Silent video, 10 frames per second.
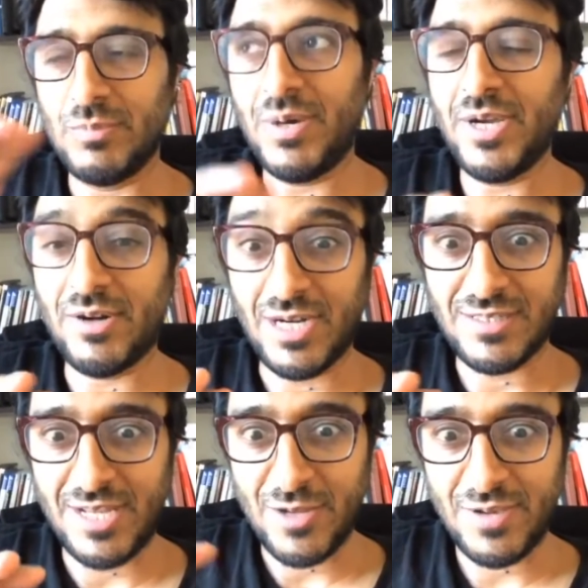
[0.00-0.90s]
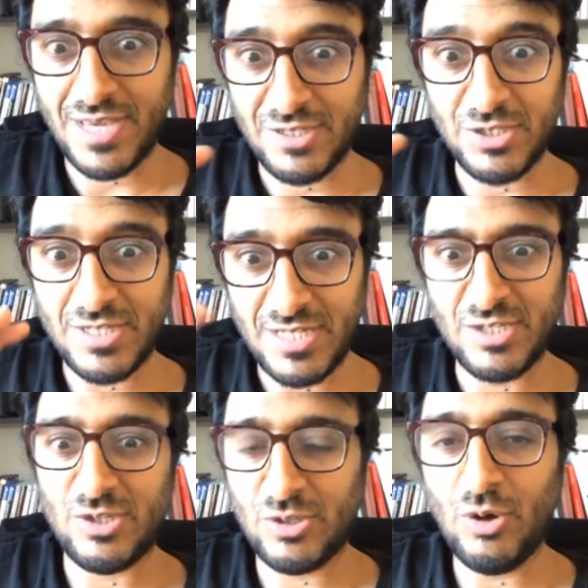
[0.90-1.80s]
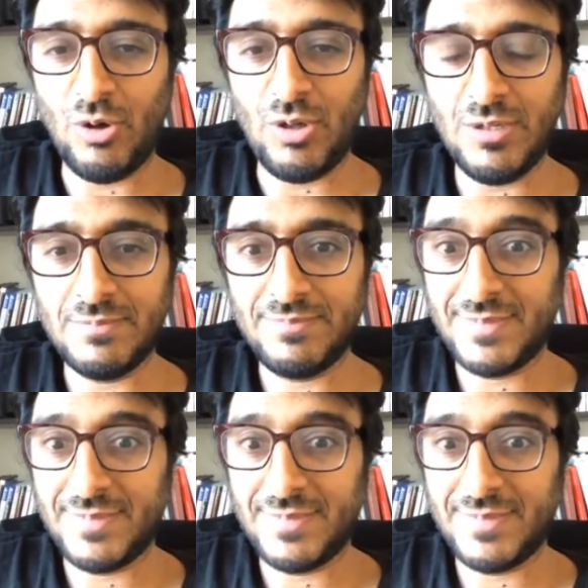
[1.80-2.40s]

MyRocks that you can just install